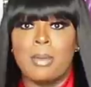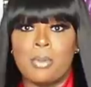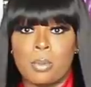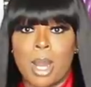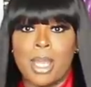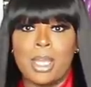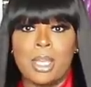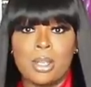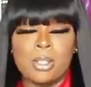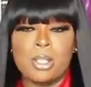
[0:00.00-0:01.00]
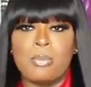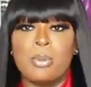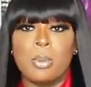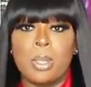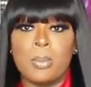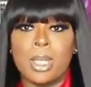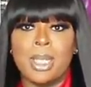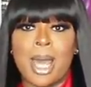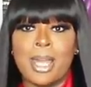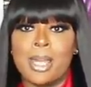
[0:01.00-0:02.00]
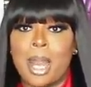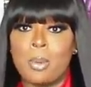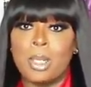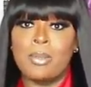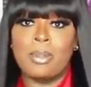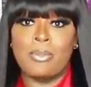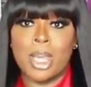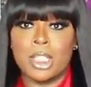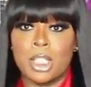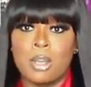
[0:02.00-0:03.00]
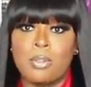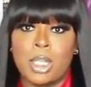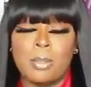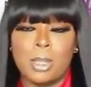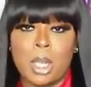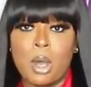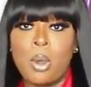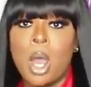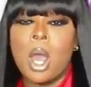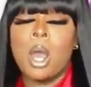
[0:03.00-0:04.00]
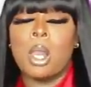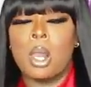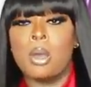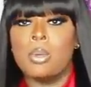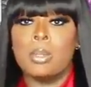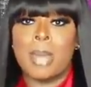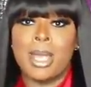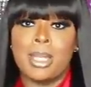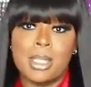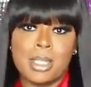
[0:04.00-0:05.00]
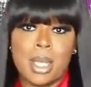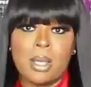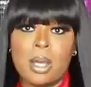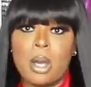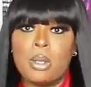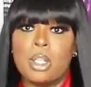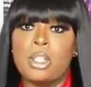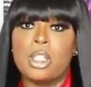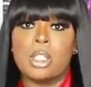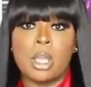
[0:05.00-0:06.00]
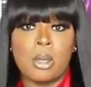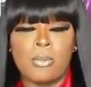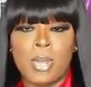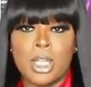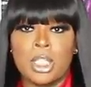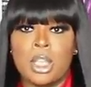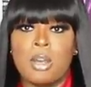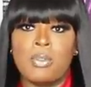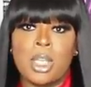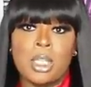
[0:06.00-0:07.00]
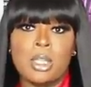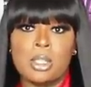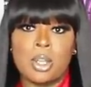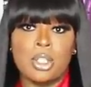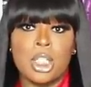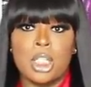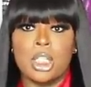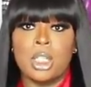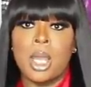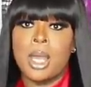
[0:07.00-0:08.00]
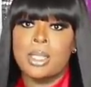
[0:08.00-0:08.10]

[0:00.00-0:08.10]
of it right here so if you really really like it I will leave the Fashion Nova link below along with my discount code and you just go to Fashion Nova hit the search engine